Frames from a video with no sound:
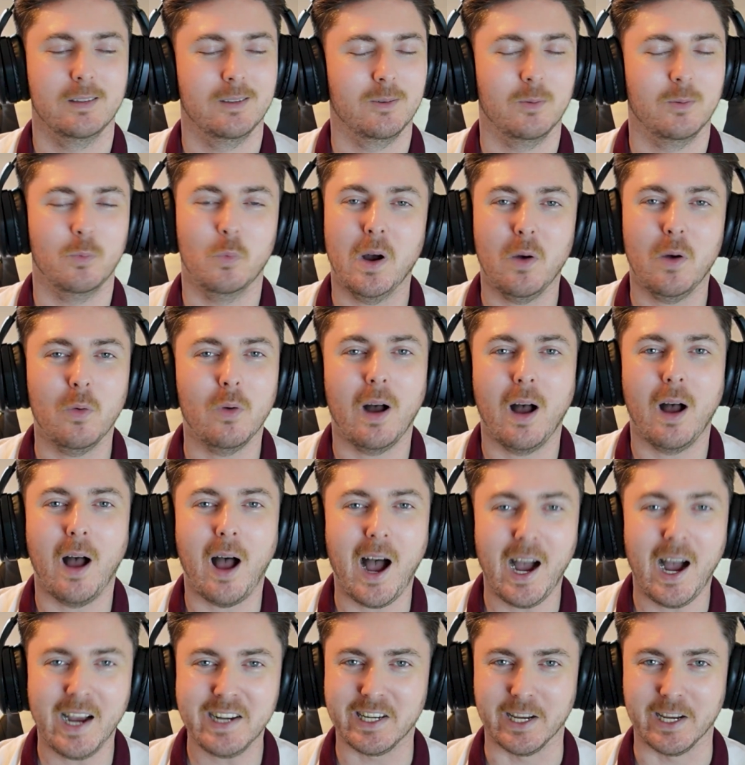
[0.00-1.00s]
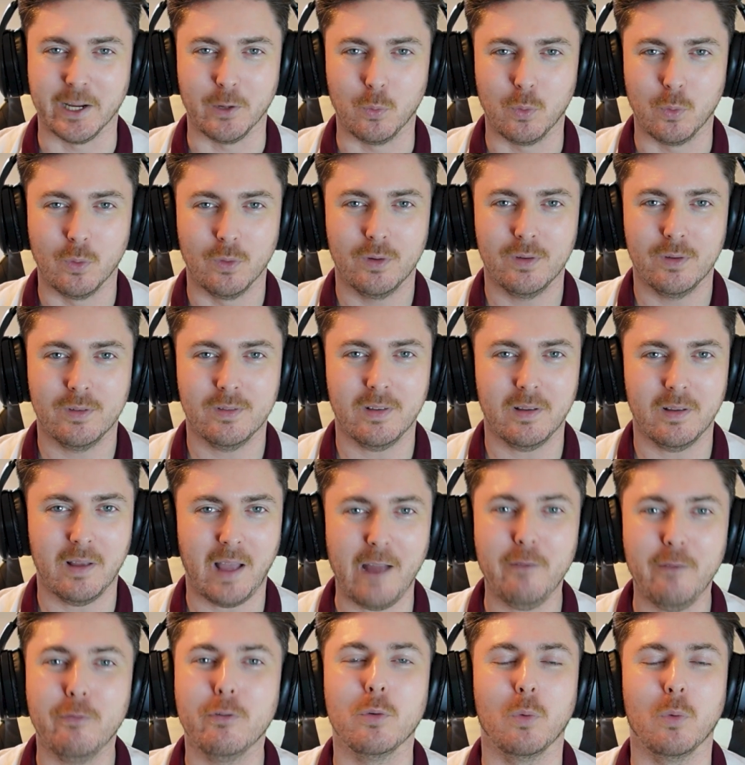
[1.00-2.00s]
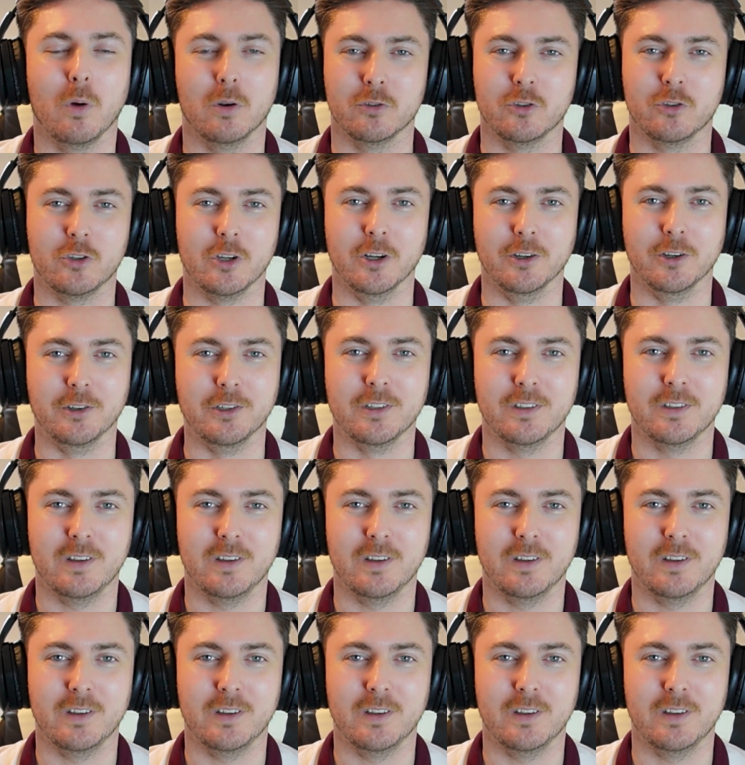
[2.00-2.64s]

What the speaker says: Well, I do. Everyone should.